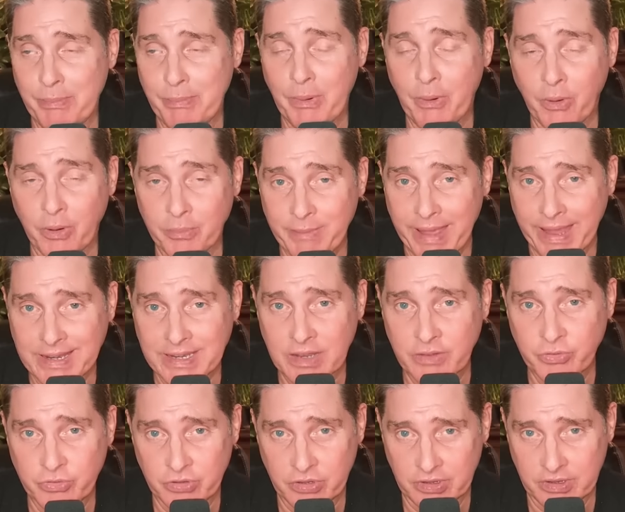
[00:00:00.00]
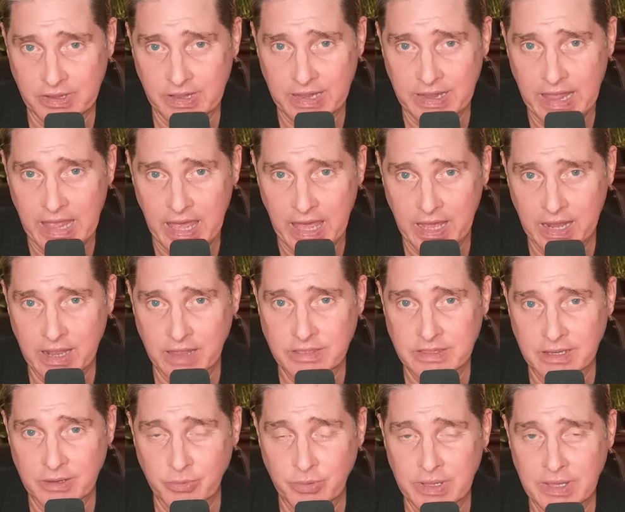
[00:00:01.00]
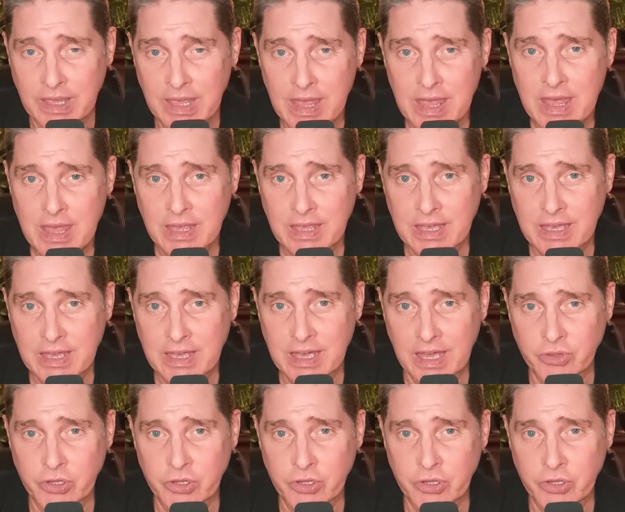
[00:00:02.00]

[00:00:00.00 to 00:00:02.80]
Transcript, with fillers: more oh, magnificent than that. I think we kind of That's lose